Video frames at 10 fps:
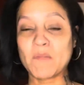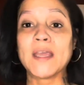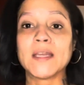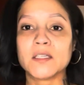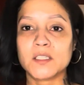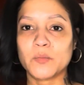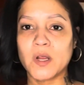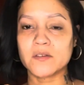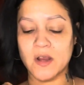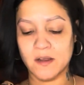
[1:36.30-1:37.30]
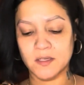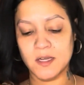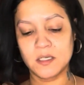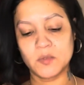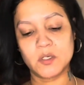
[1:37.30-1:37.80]
now that the brows are
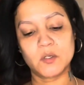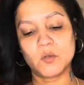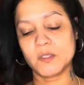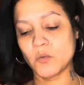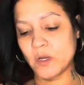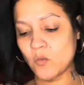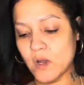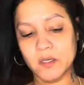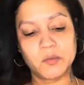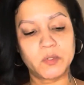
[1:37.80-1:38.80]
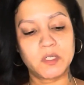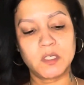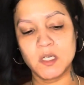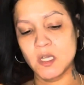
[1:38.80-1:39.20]
outlined, I'm going to go in the Wet n Wild one